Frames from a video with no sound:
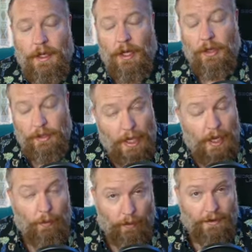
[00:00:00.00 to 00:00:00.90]
a
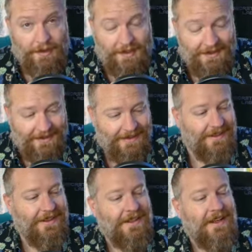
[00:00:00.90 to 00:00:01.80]
lot worse. And
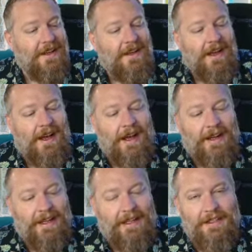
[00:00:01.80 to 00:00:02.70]

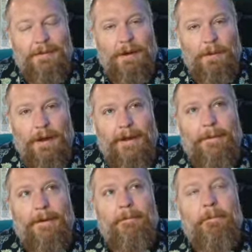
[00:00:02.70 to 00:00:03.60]
I can't talk about why,
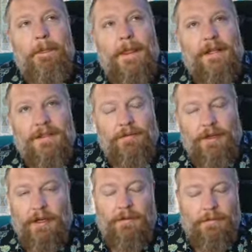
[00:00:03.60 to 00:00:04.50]
but it's a
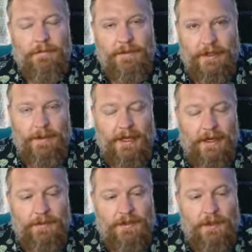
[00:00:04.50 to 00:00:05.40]
very, very bad
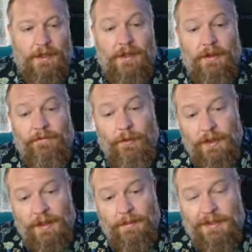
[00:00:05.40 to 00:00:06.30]
episode. And then the
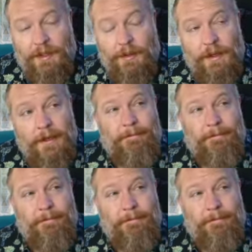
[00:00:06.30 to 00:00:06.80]
fourth episode